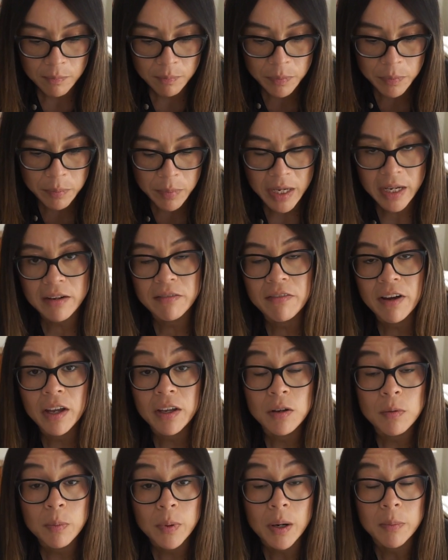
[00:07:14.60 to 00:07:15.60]
main
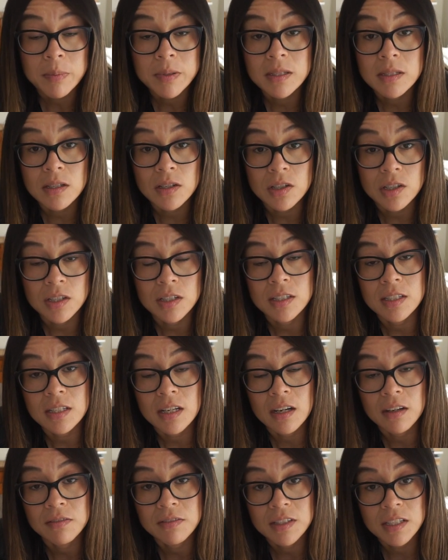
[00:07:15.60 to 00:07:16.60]
value propositions
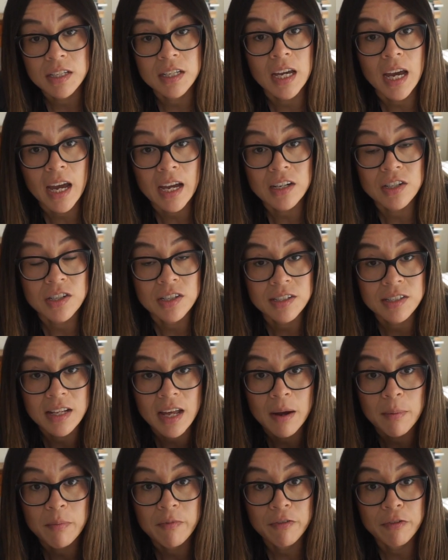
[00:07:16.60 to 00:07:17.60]
of Zcash, is
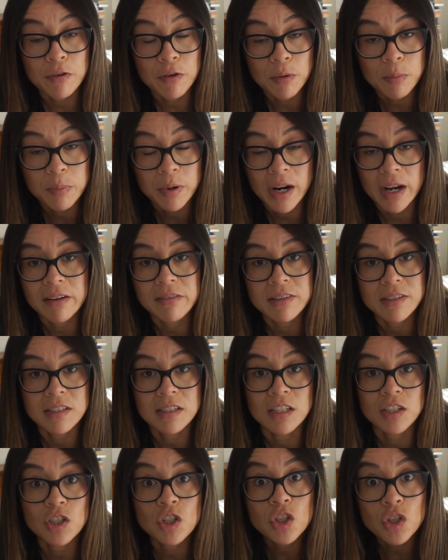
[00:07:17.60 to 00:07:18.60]
that full
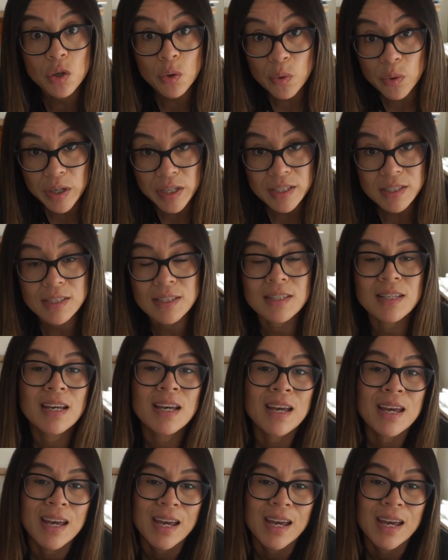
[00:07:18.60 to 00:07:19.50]
privacy choice.